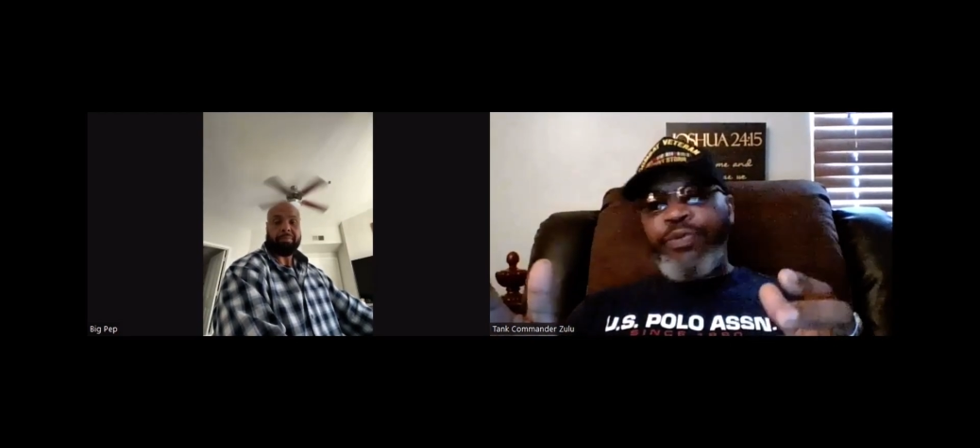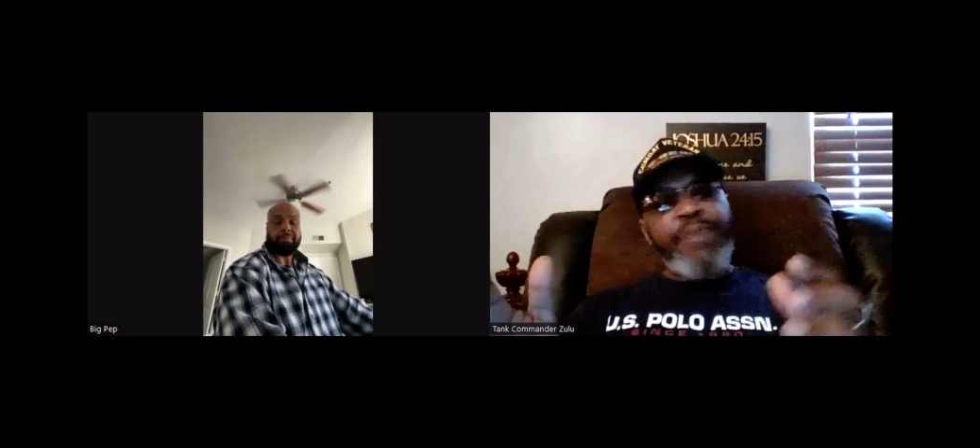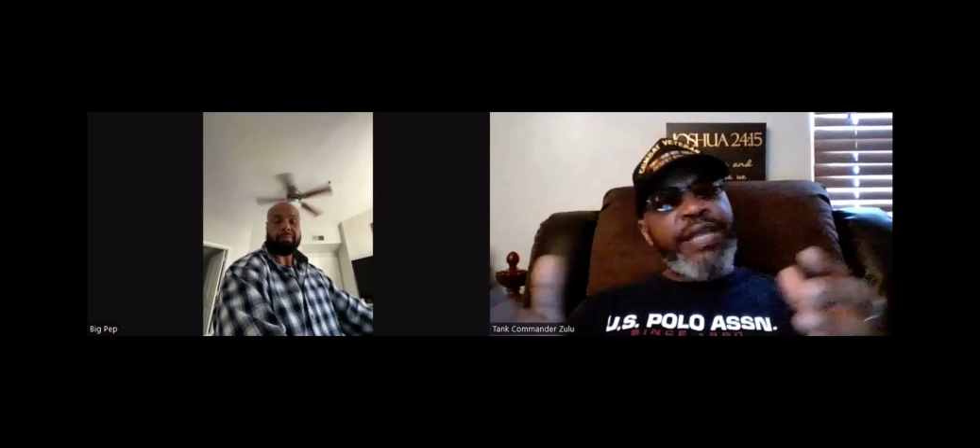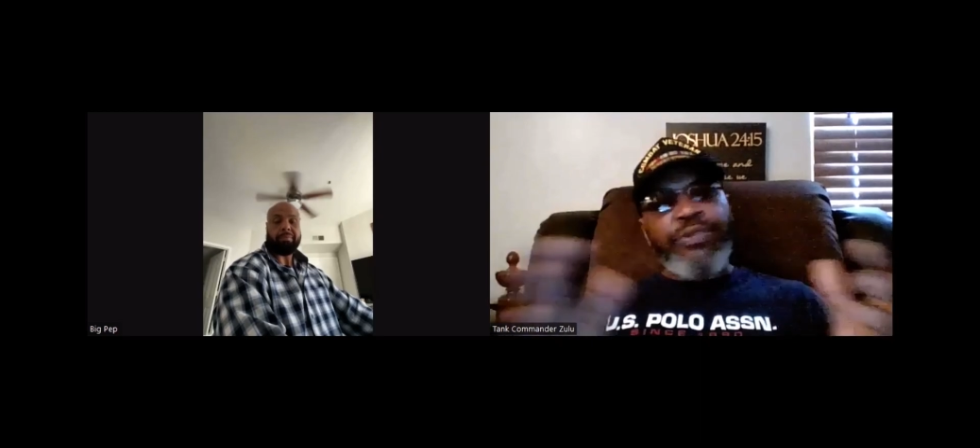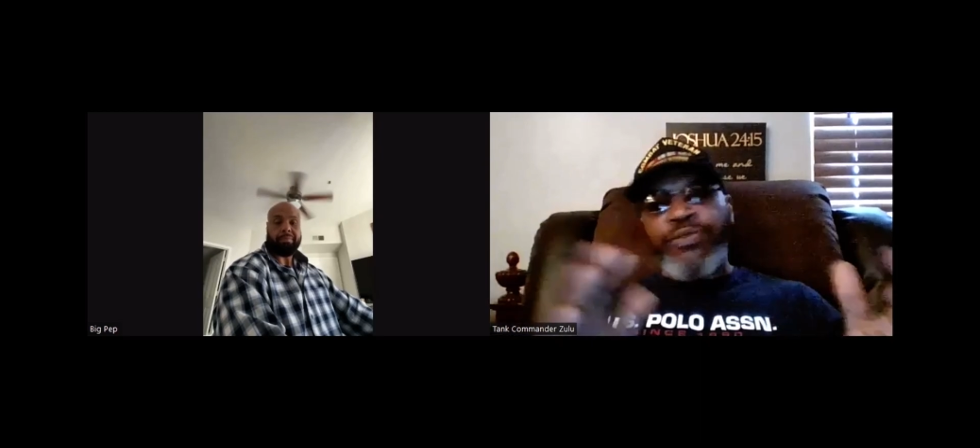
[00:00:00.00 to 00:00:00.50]
We've
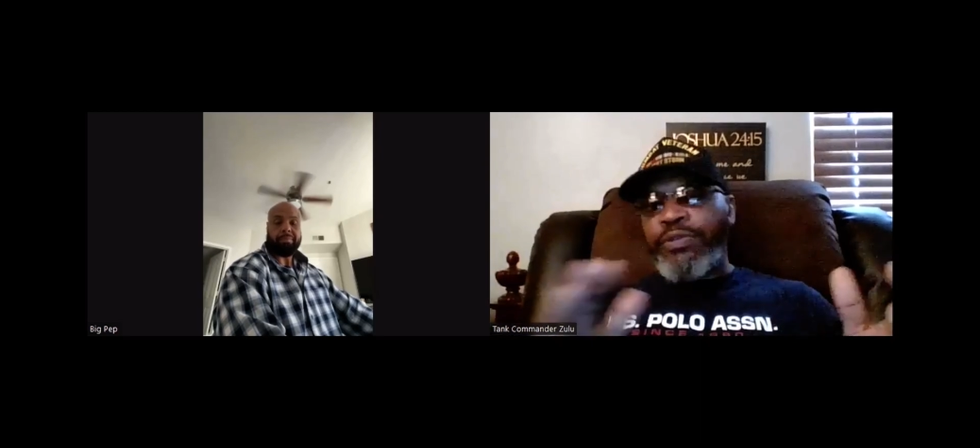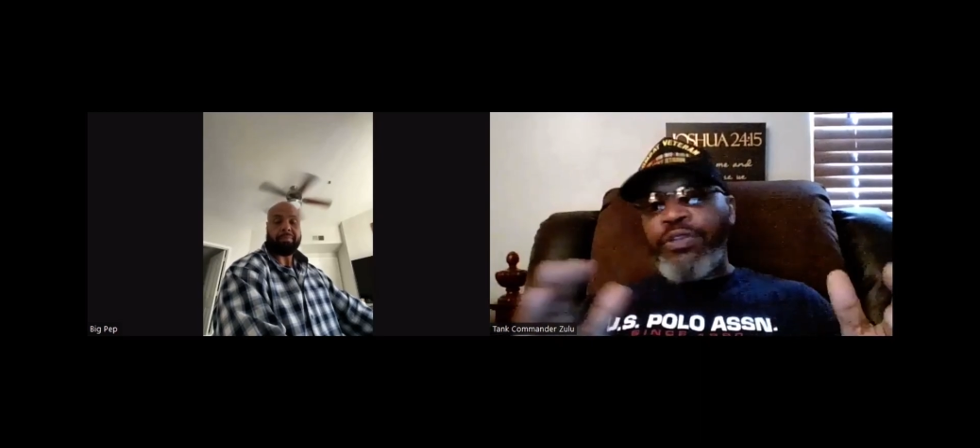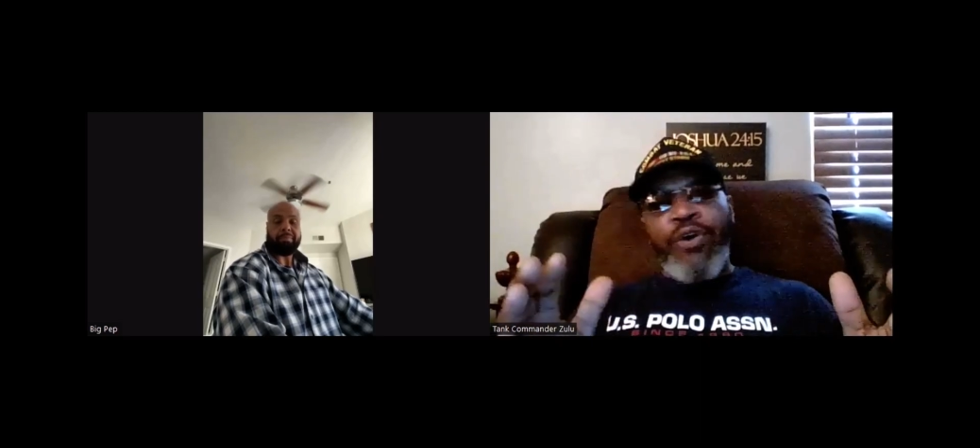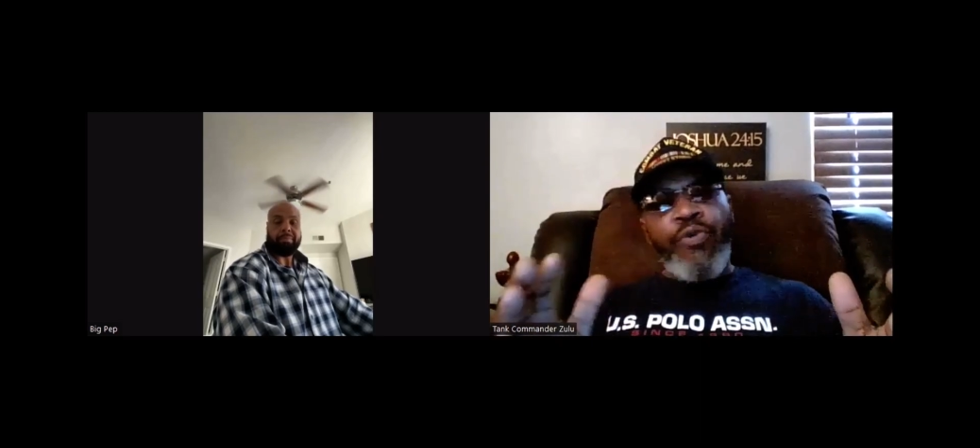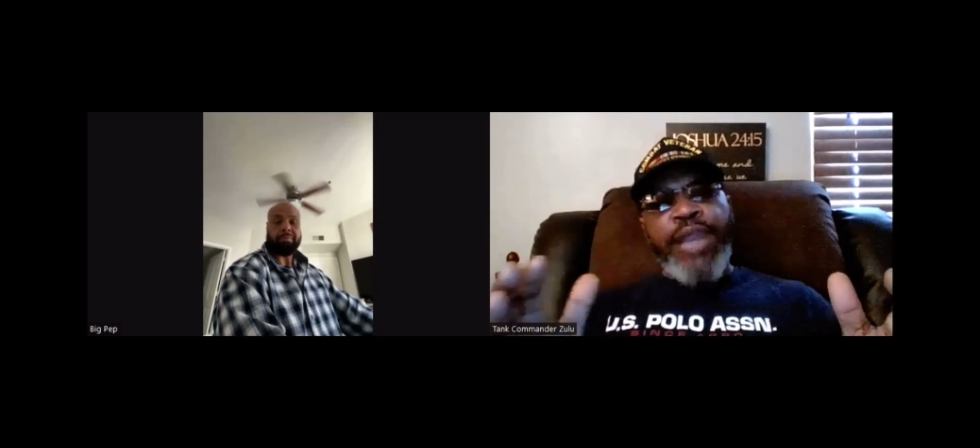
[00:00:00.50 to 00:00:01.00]
been through some,
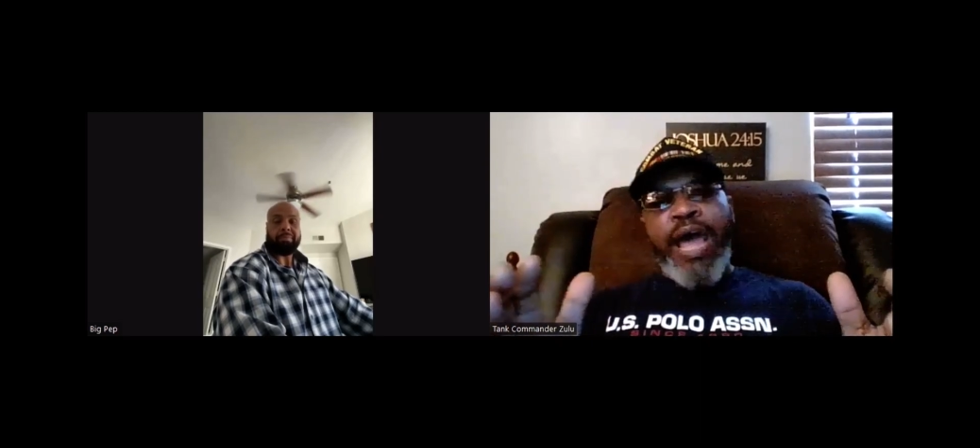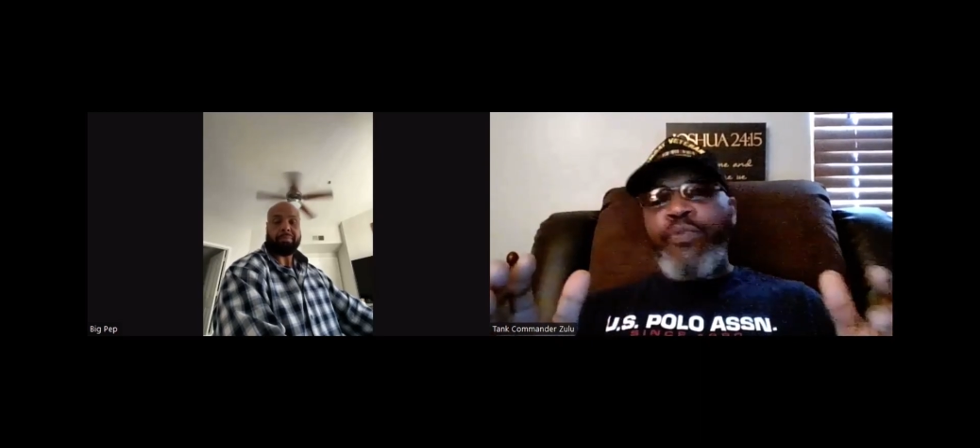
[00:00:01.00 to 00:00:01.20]
when I